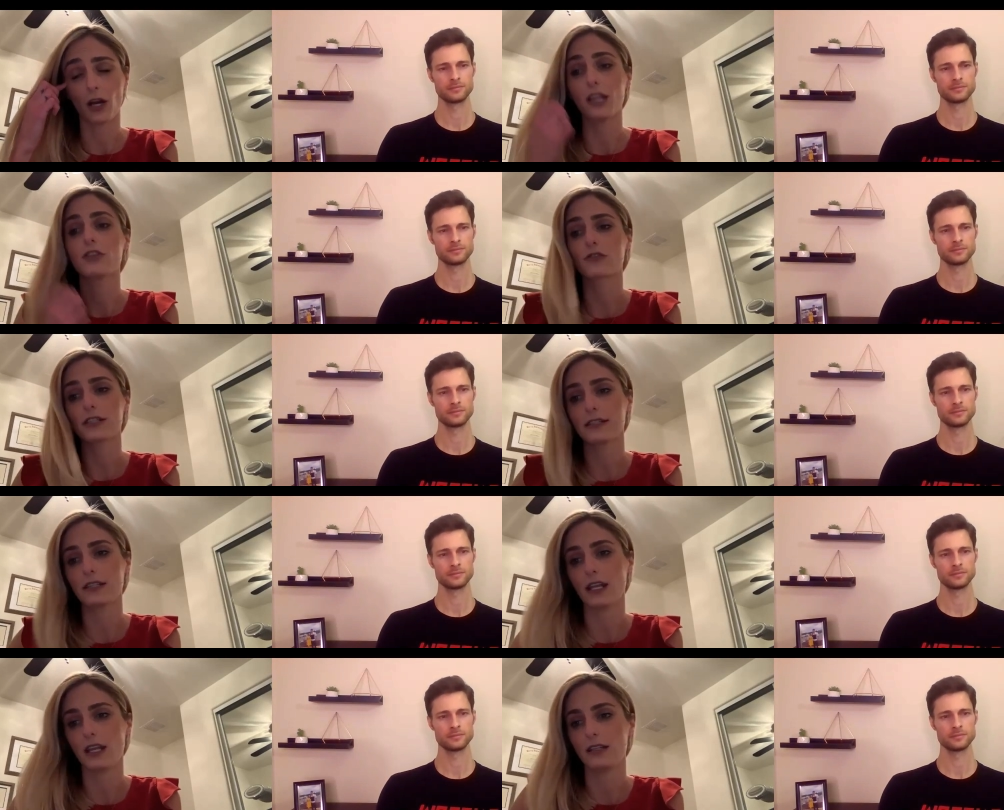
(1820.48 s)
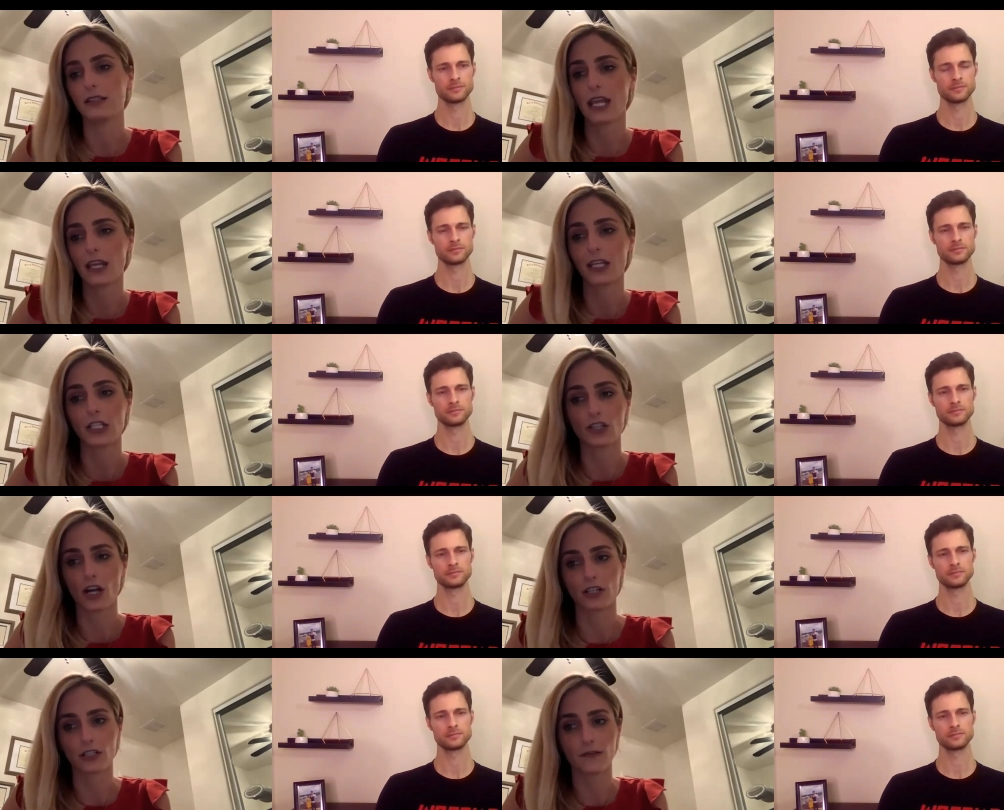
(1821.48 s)
Speaker 1: interested in taking
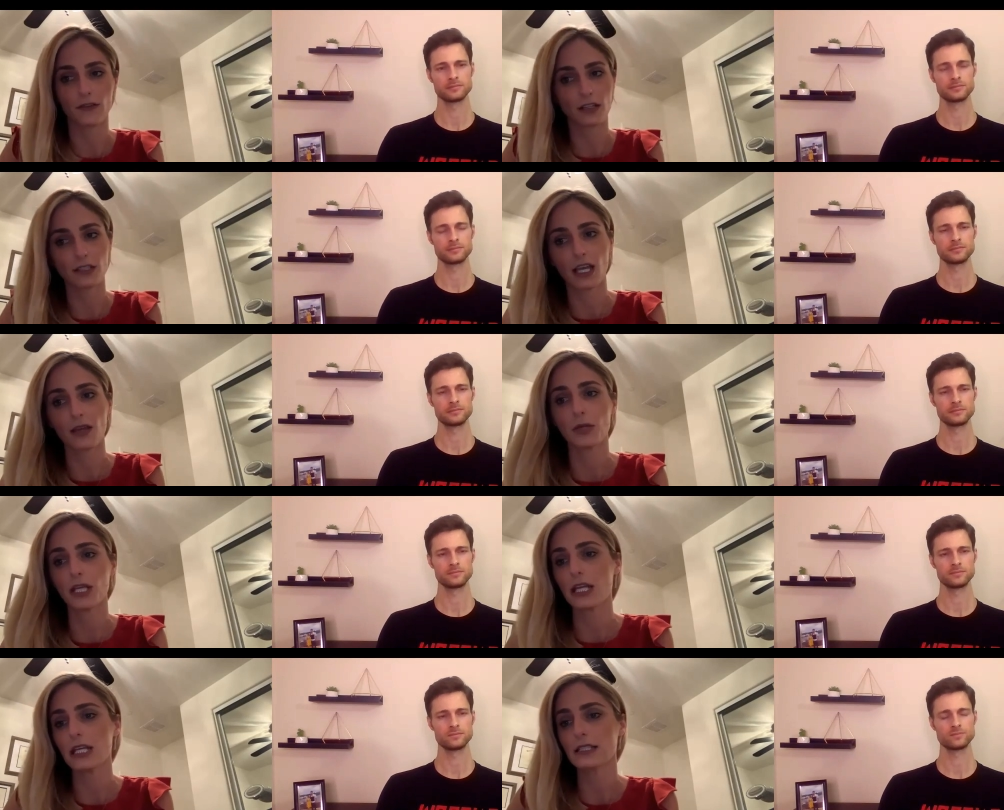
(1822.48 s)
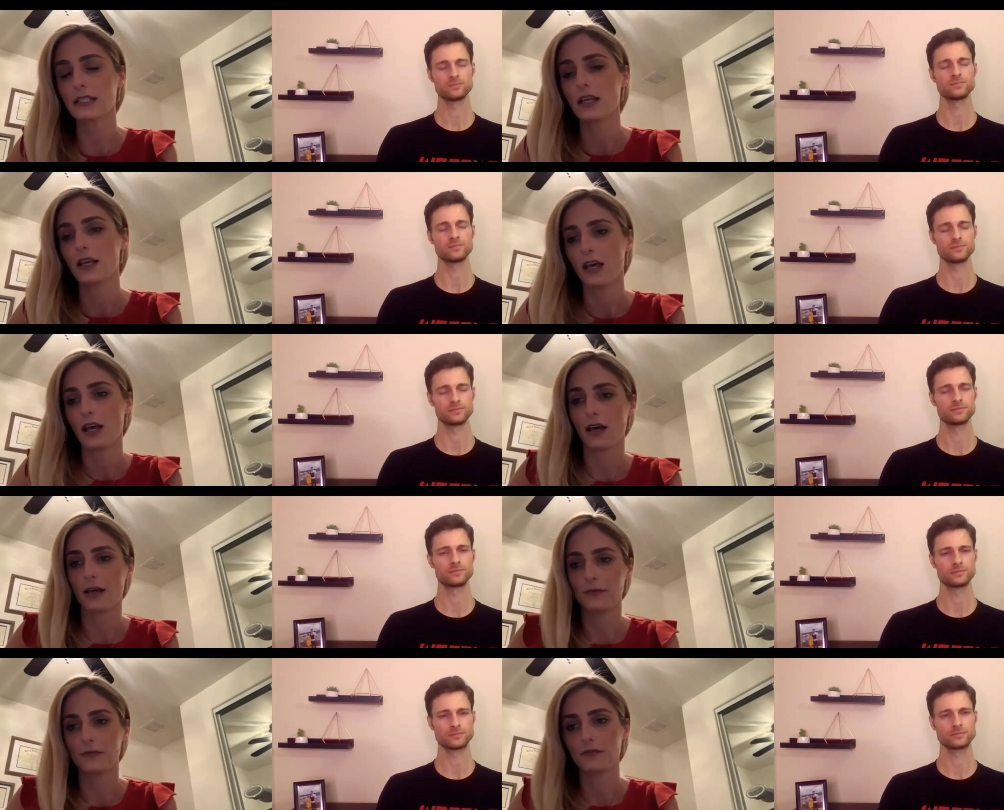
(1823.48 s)
charge of their diabetes
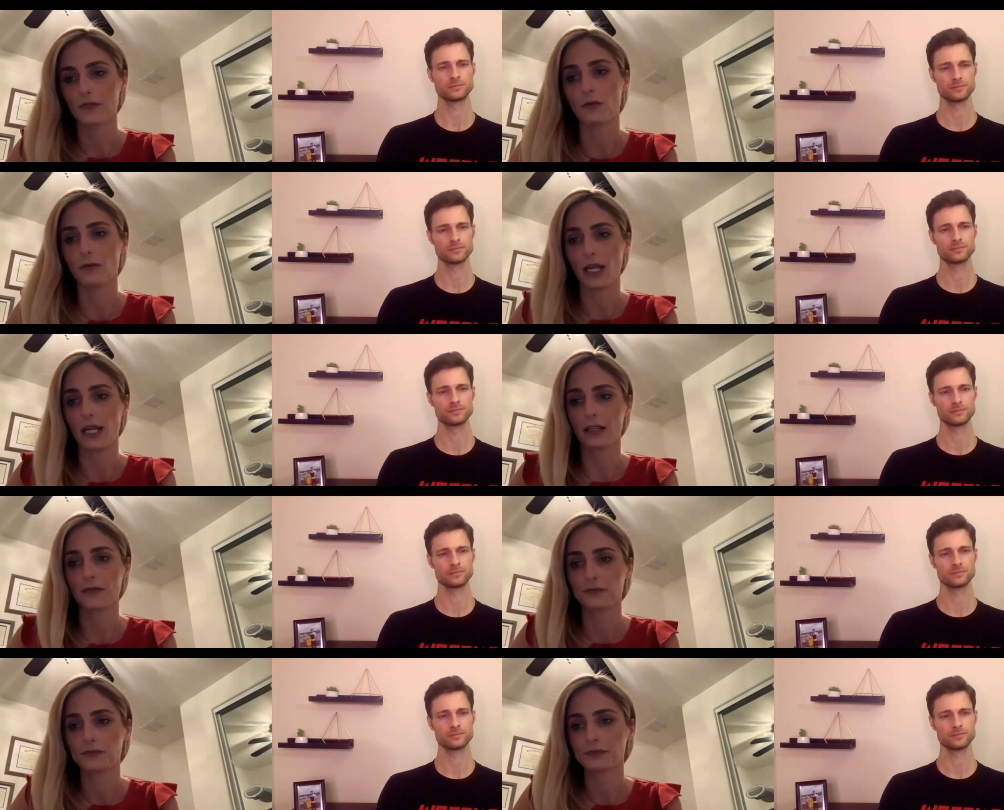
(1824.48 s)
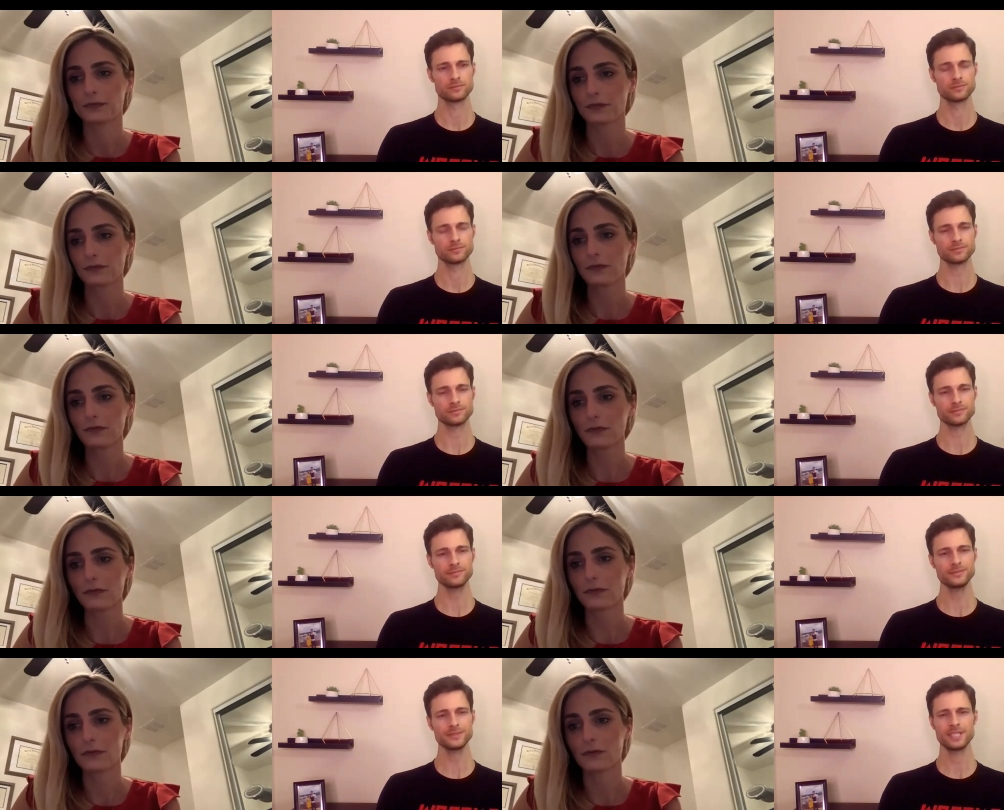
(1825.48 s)
um, to read.
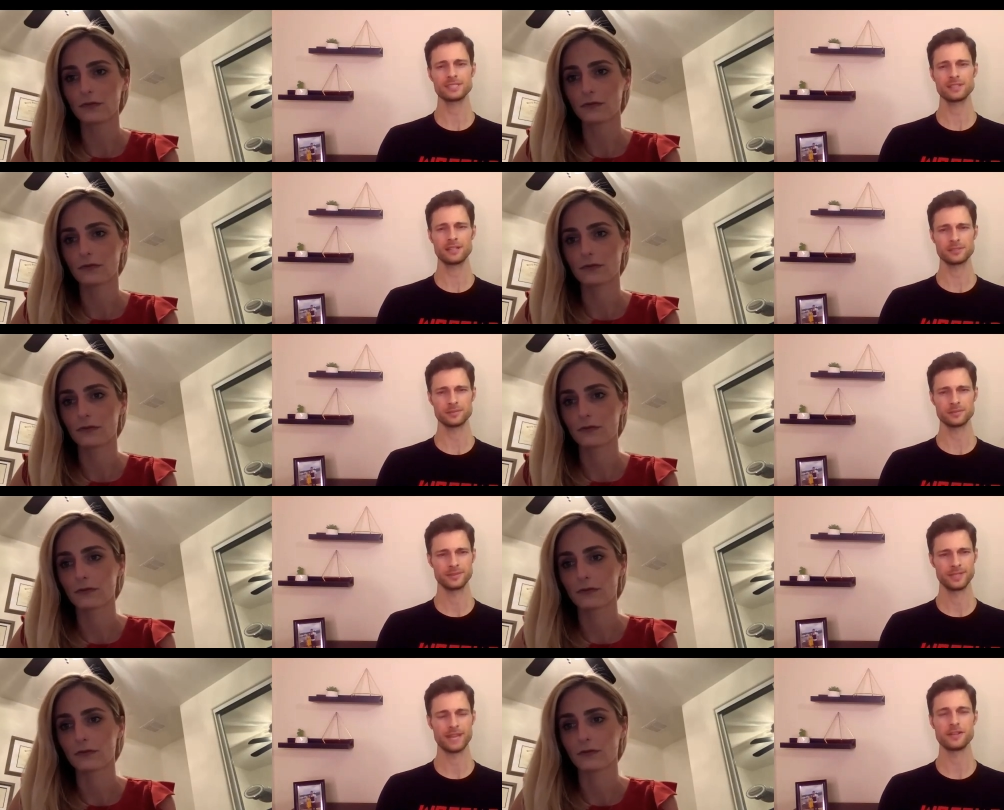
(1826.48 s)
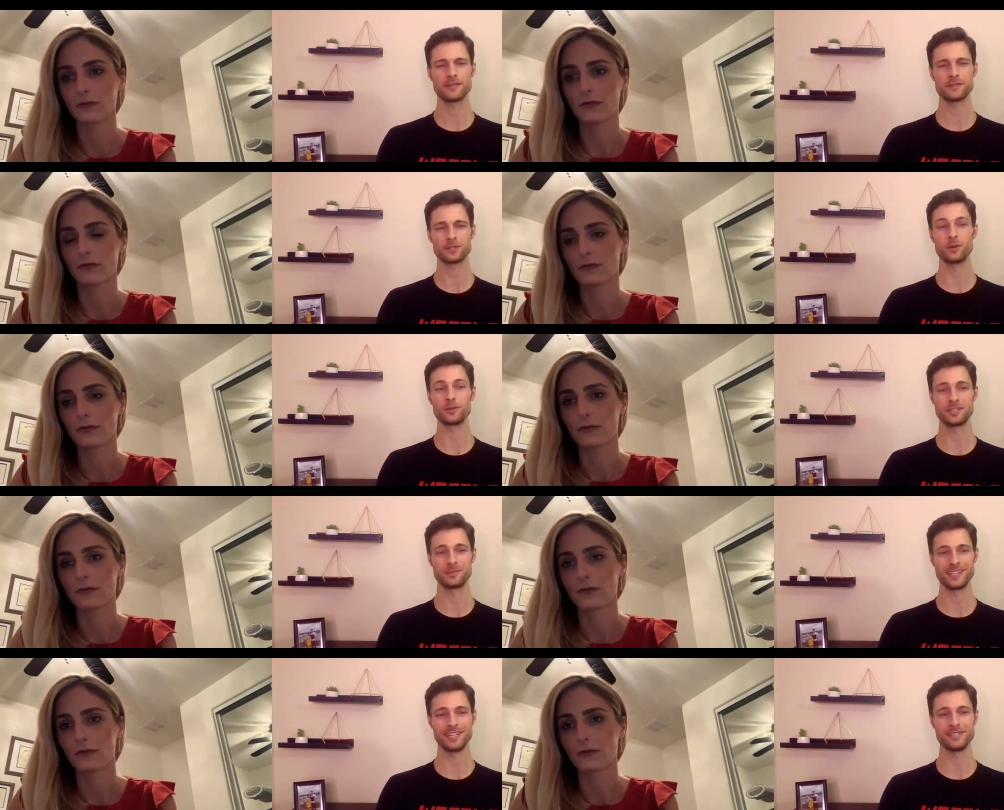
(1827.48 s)
Speaker 2: That's awesome. Have you ever told him
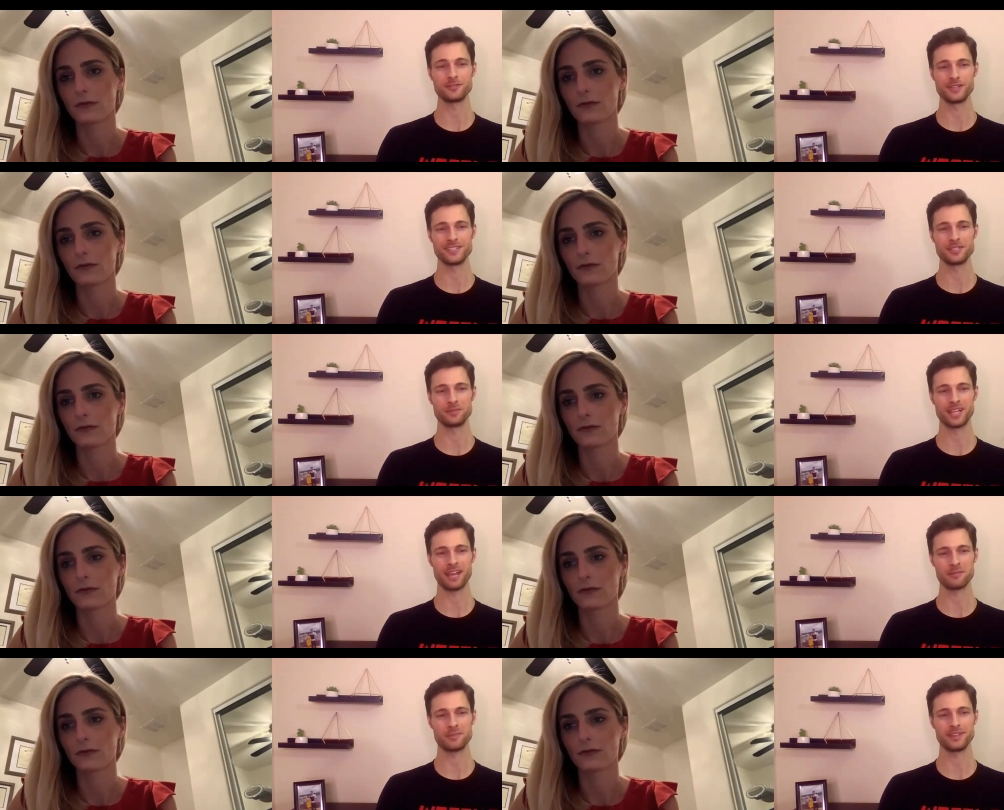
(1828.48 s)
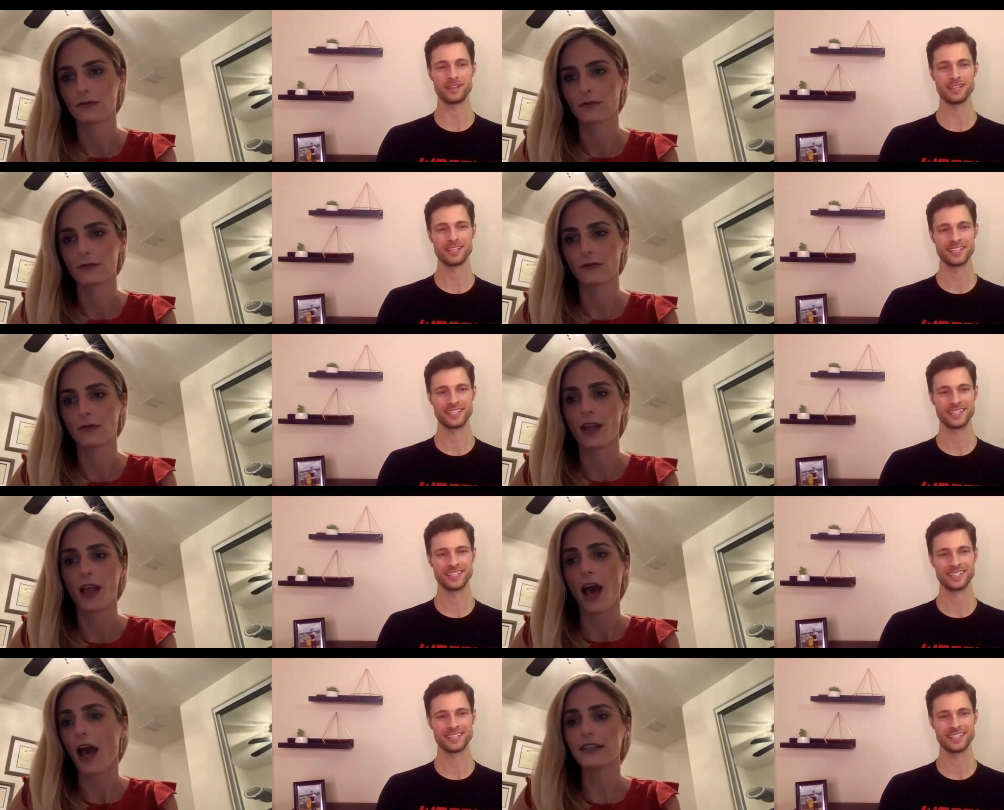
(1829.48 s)
that he's the reason you became a PA?
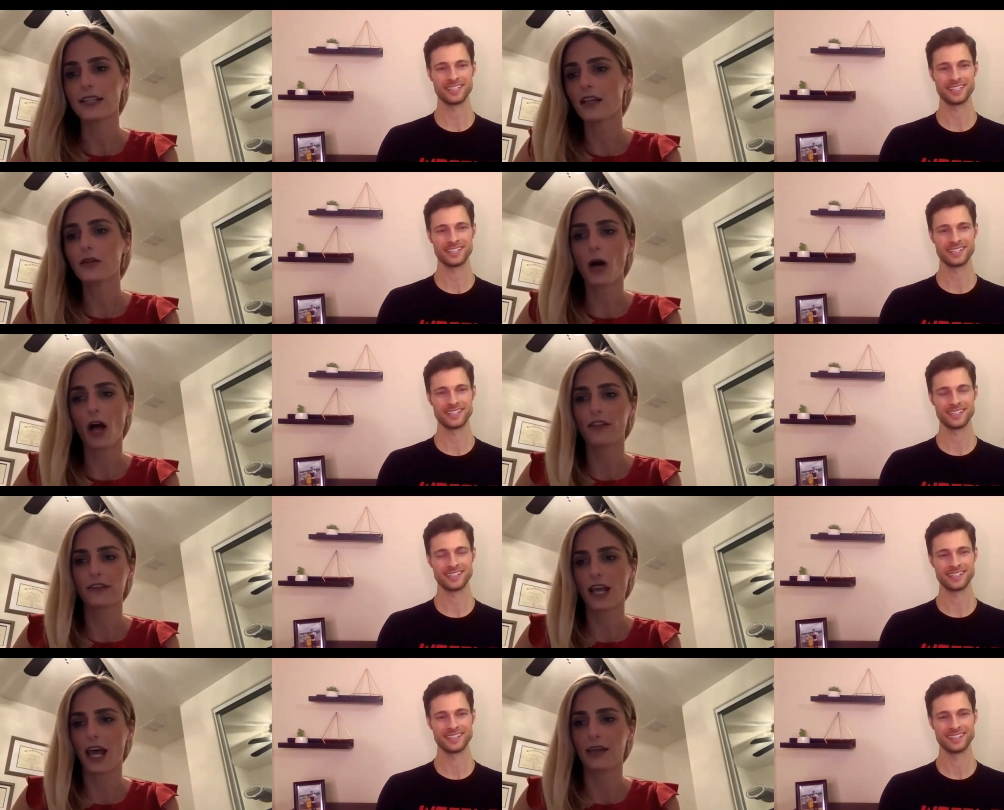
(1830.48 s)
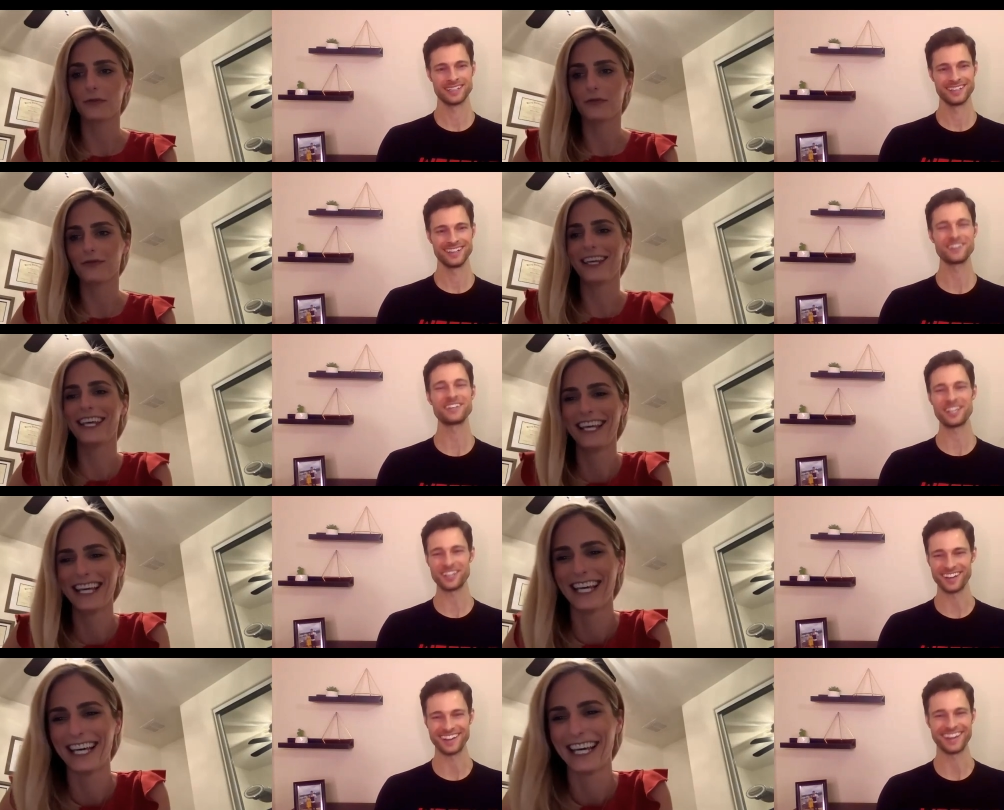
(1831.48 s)
Speaker 1: I tell him all the time. Okay, good.